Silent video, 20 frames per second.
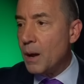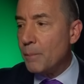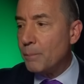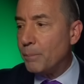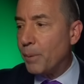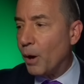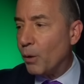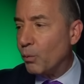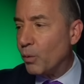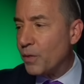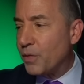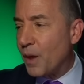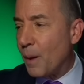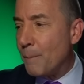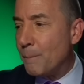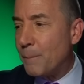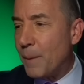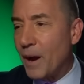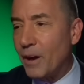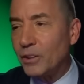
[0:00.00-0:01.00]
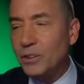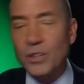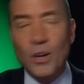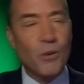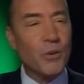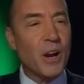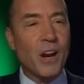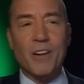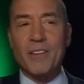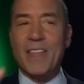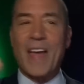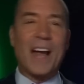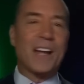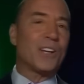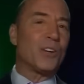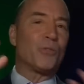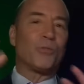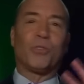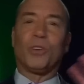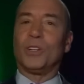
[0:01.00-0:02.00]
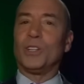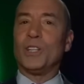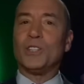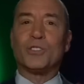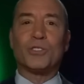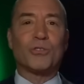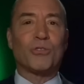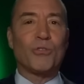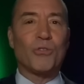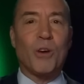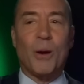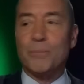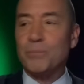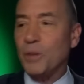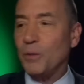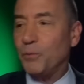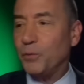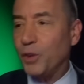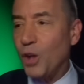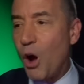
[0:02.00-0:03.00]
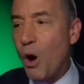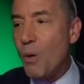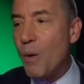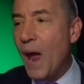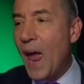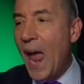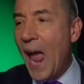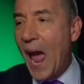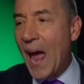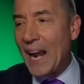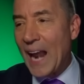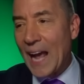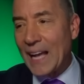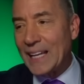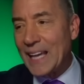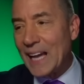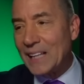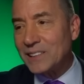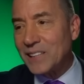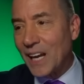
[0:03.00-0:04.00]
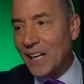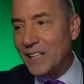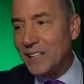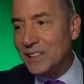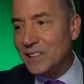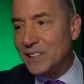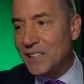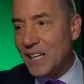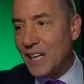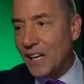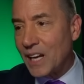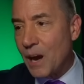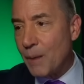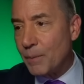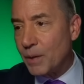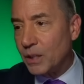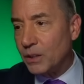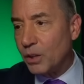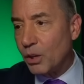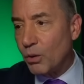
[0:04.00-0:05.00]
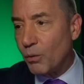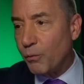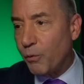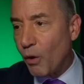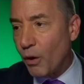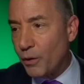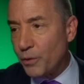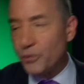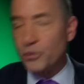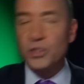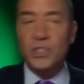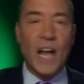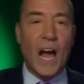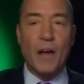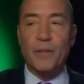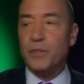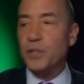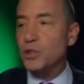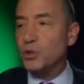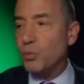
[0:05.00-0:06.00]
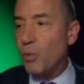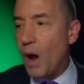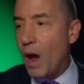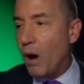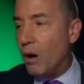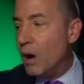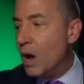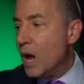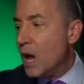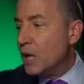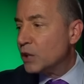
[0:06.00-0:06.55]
But with Humberto here, that could really screw up the flow. And I guess I could see it coming a little farther south as well.